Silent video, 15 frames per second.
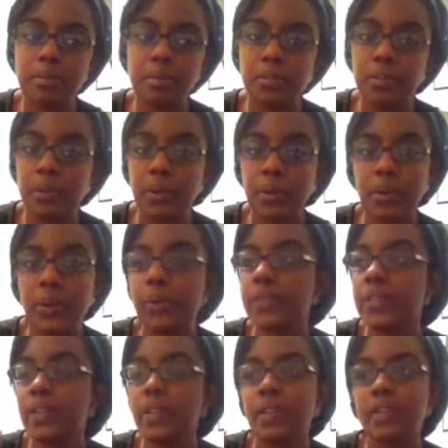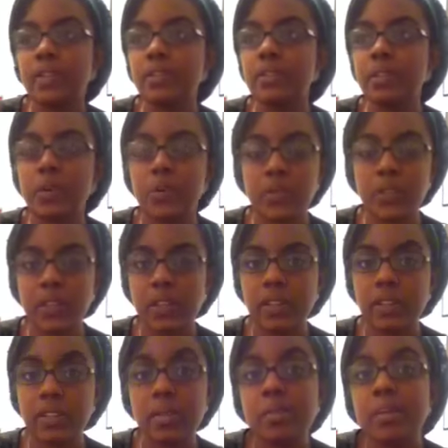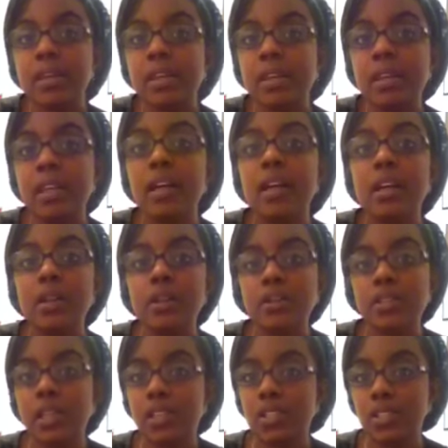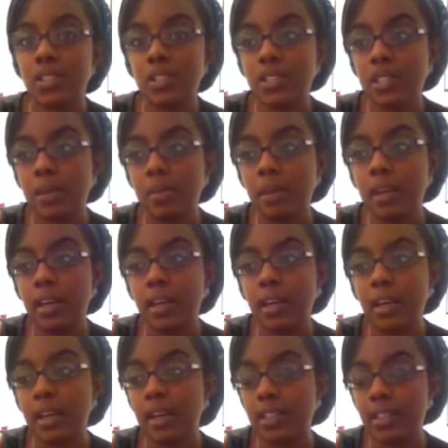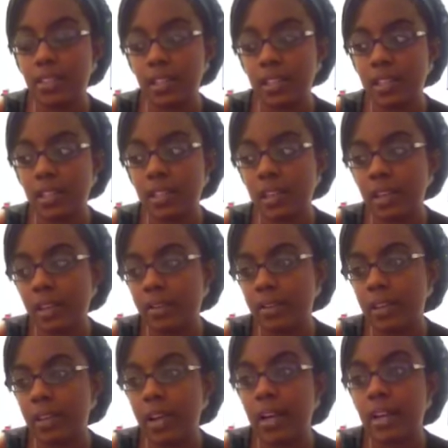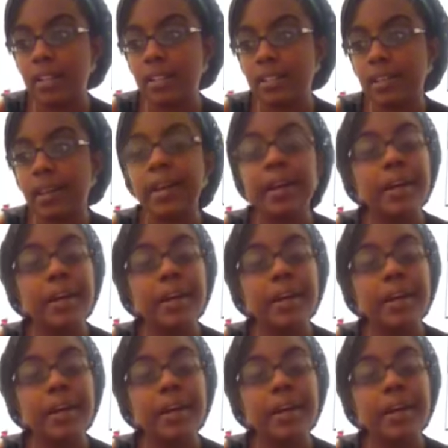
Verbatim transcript: If you want to go see it, go see it. To me, he looks like he's just sleeping, and I just like to think of it as